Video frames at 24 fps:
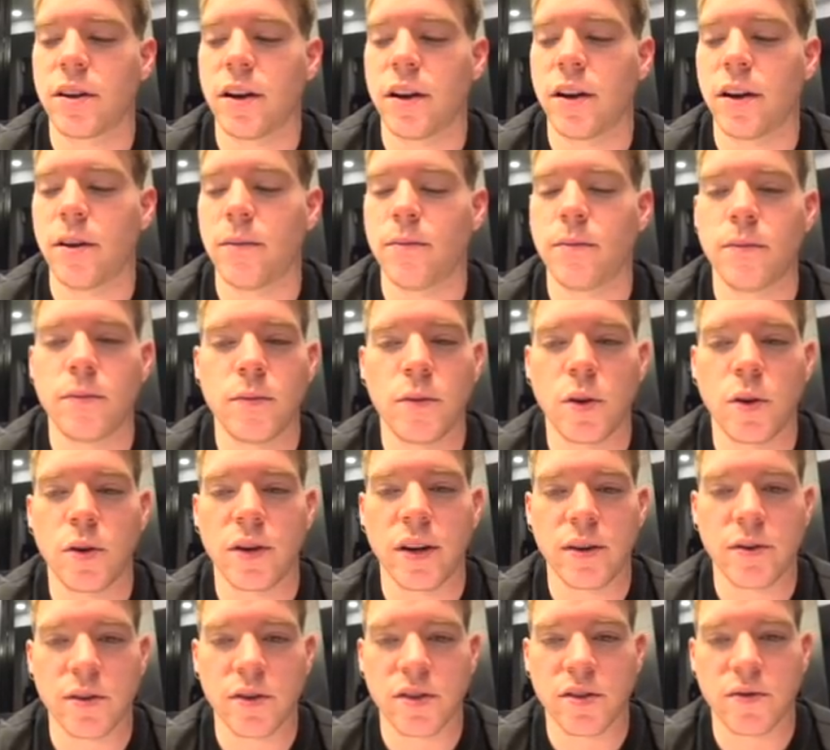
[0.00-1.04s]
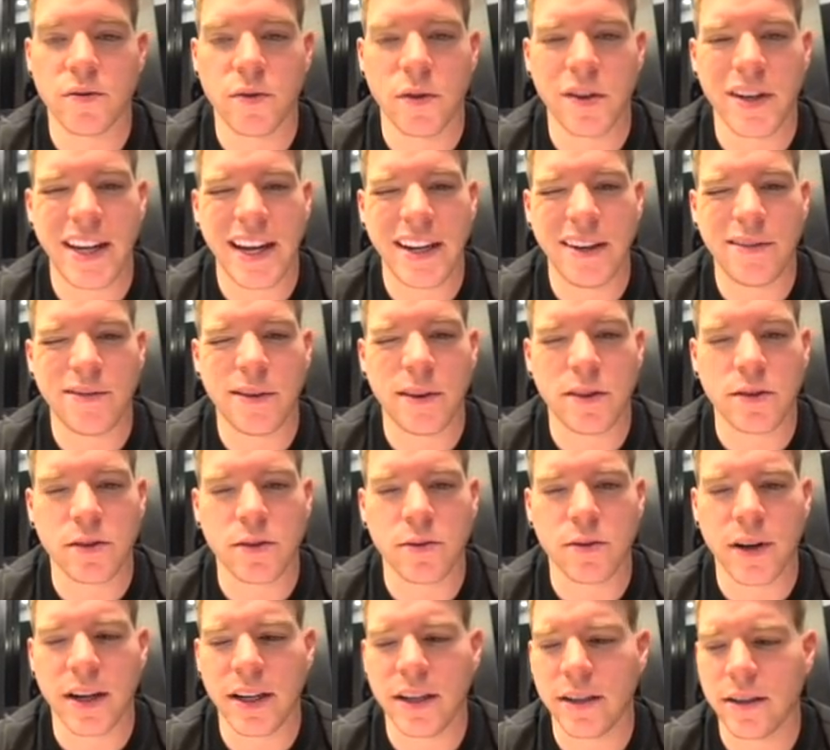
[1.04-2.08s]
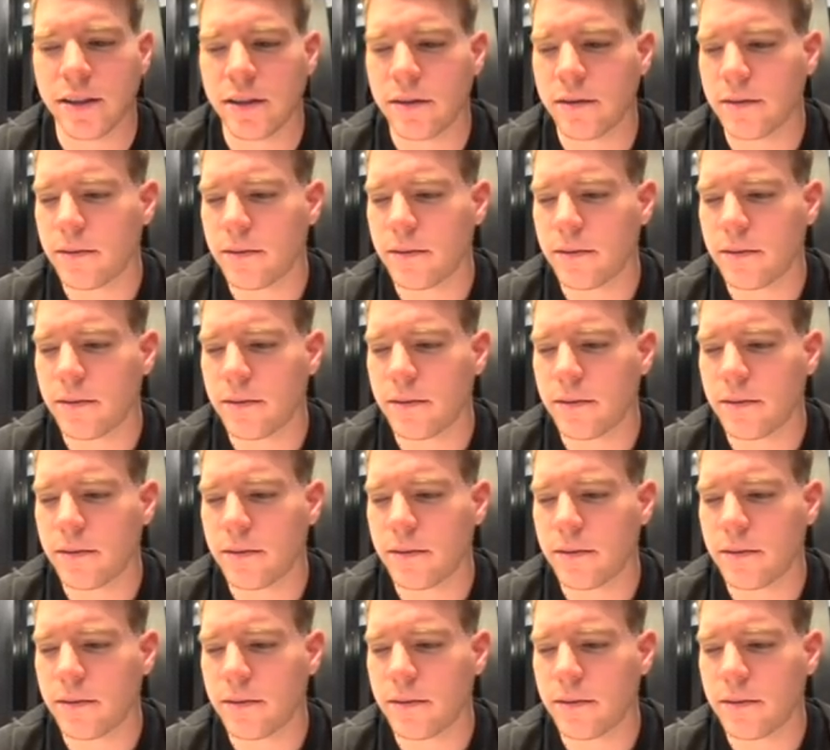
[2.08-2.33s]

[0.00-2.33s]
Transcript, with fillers: no, that was 38,000, right?